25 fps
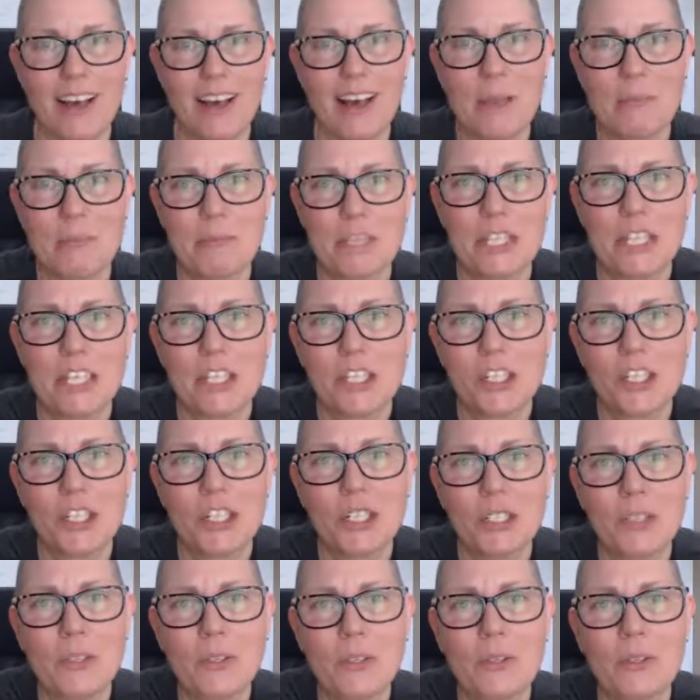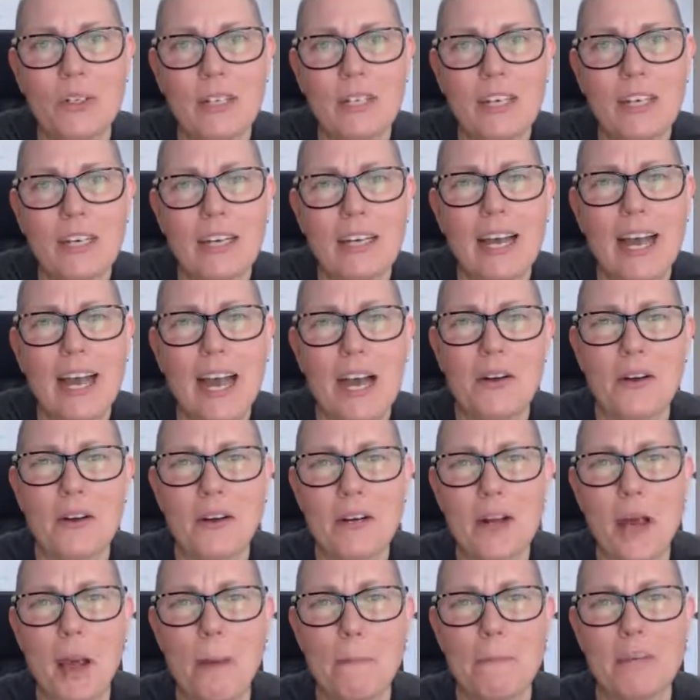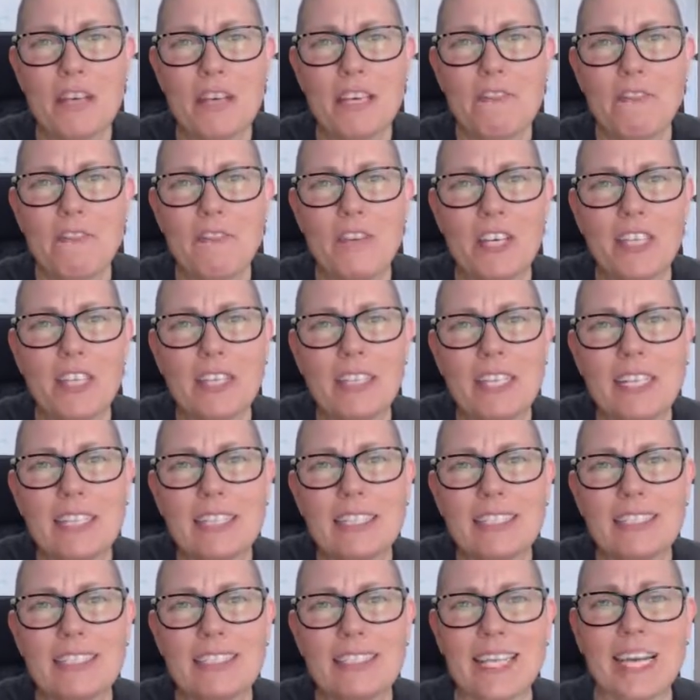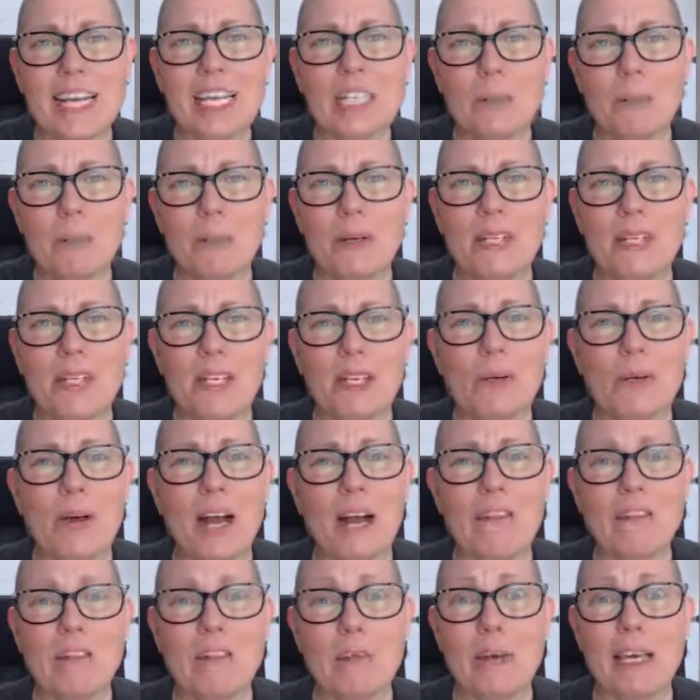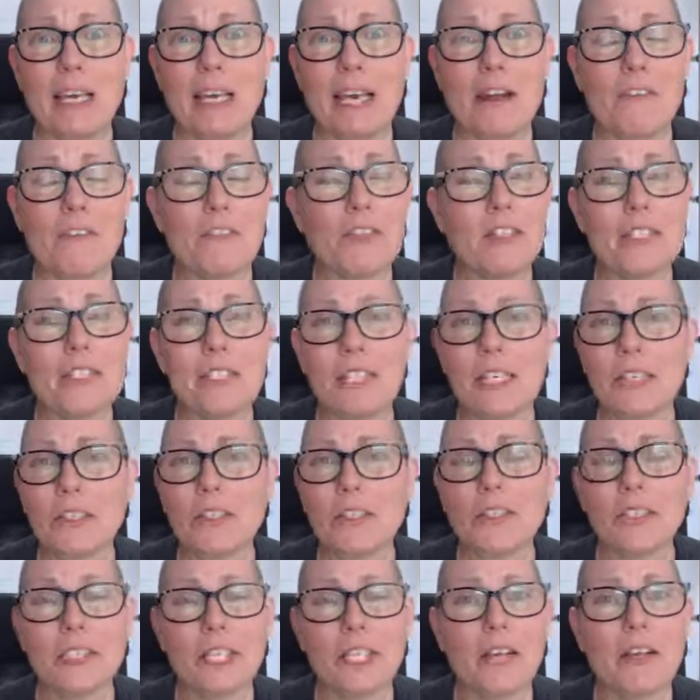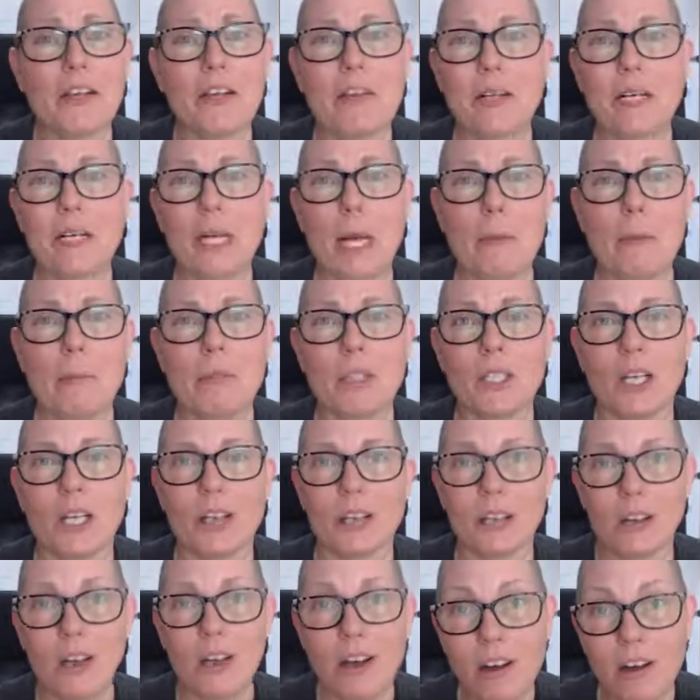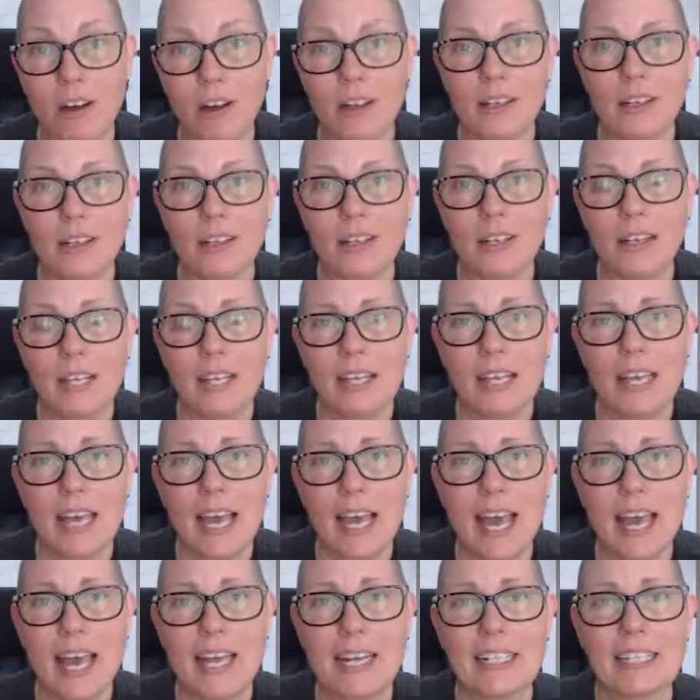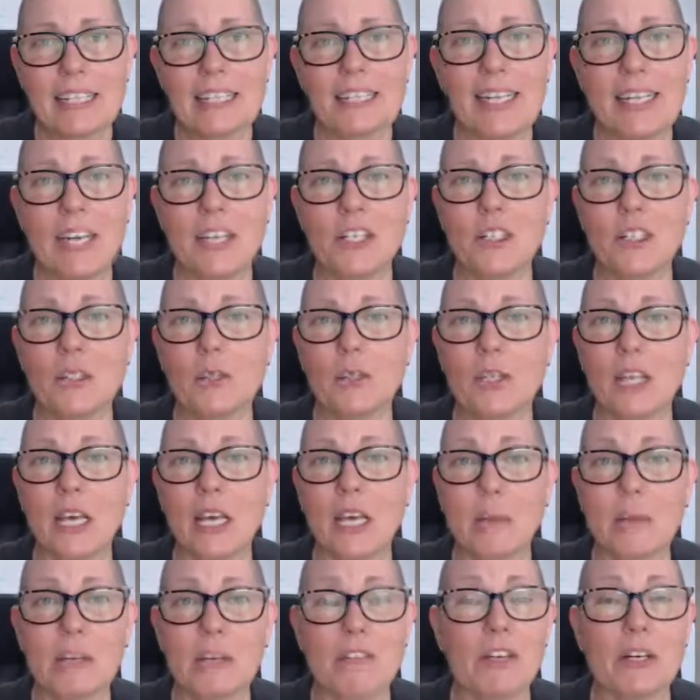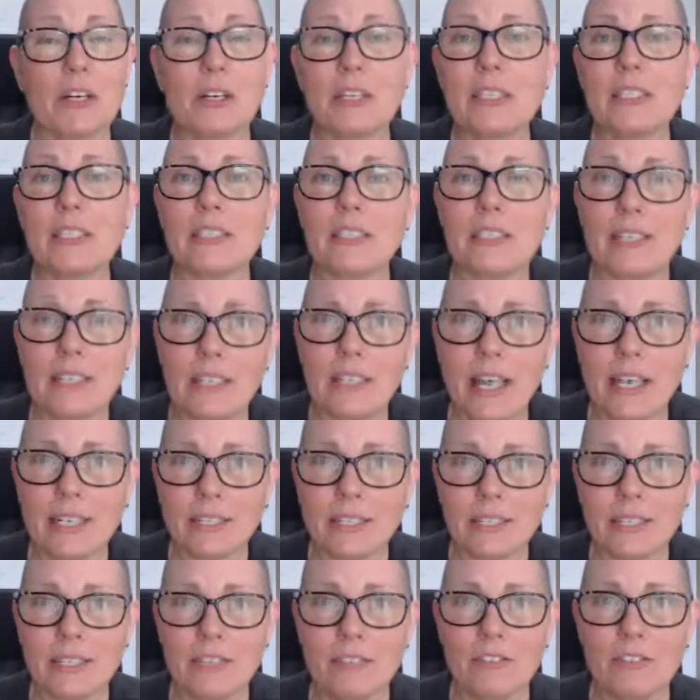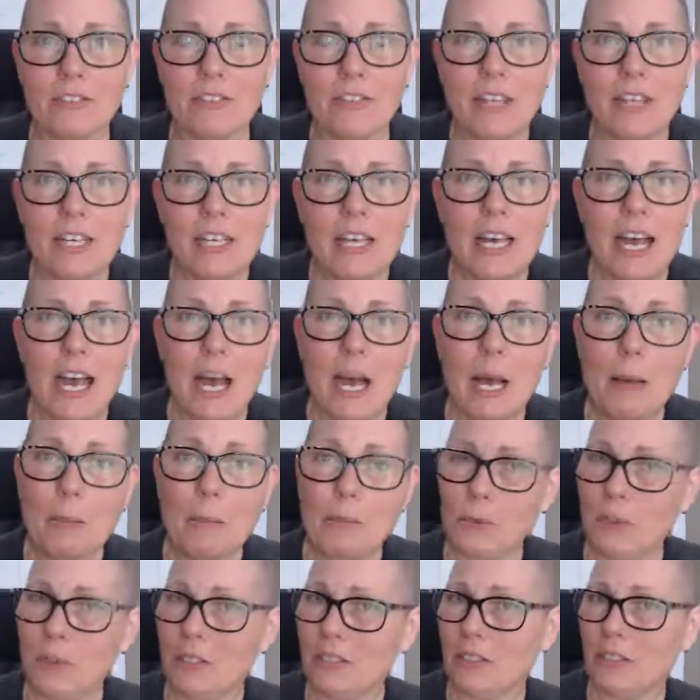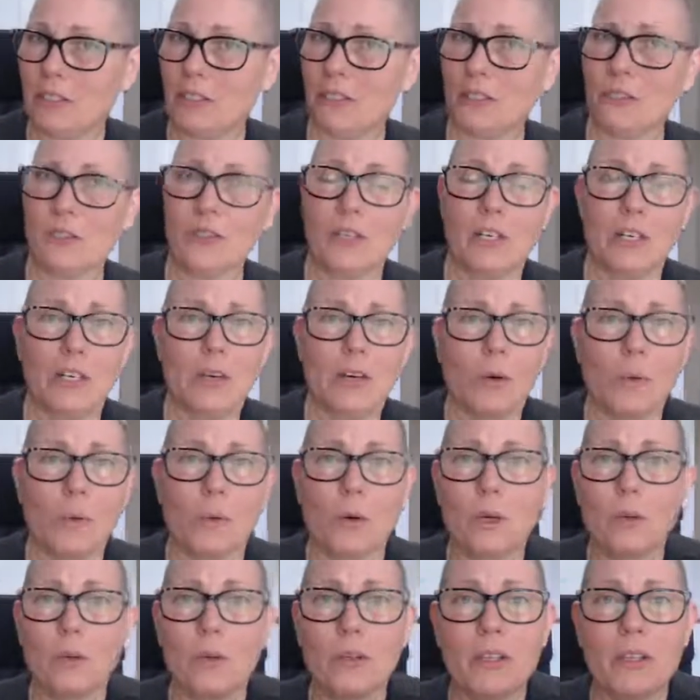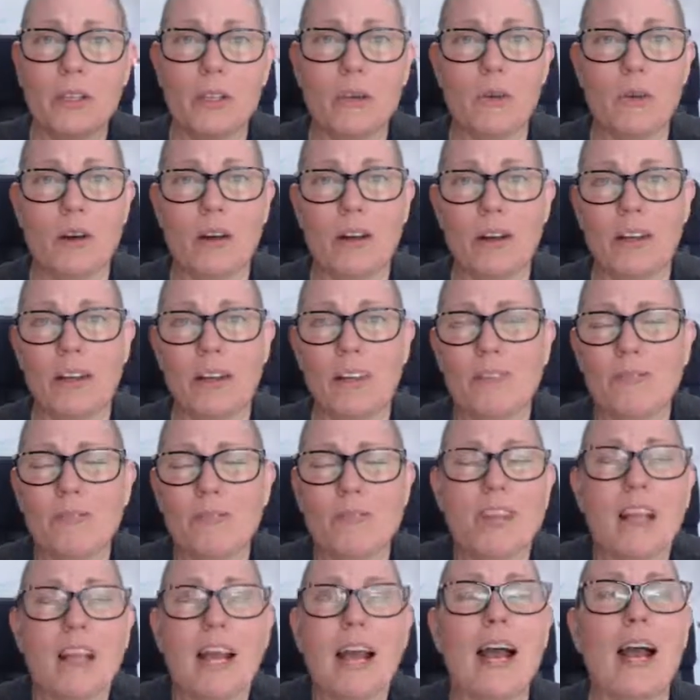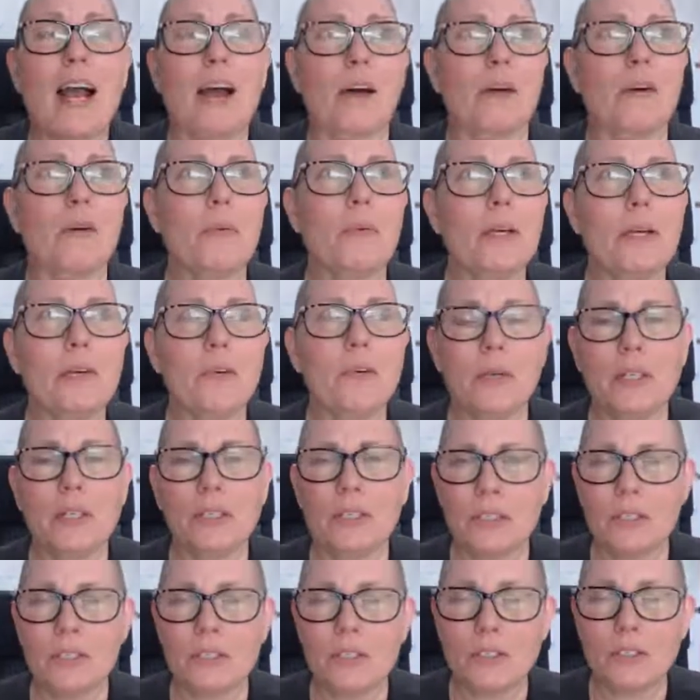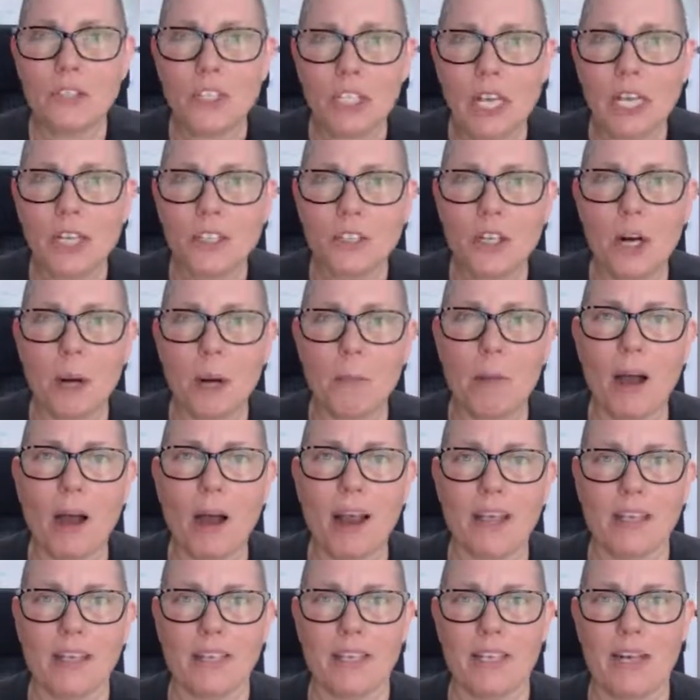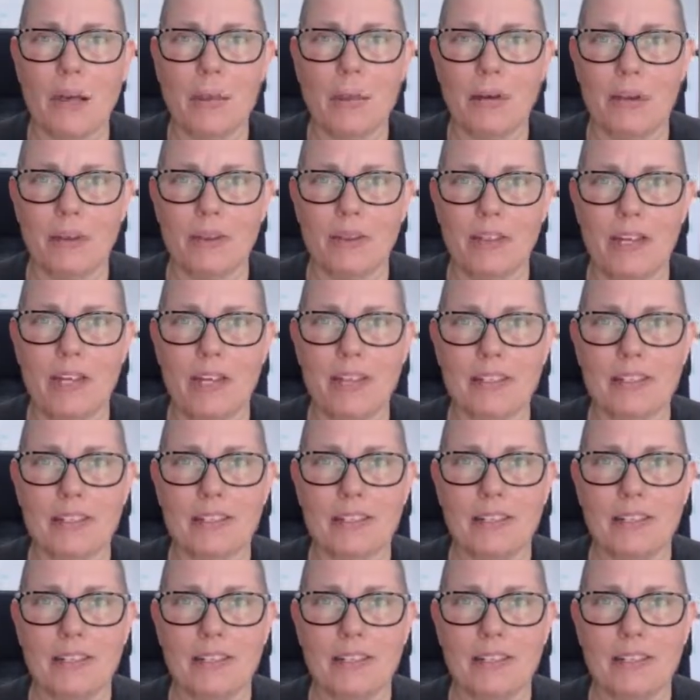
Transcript: I'm teaching you how to not be feeling desperate that you have to make every single sale that comes along, and instead you can be very selective. I'm going to work with you on how are we going to change our mind about this.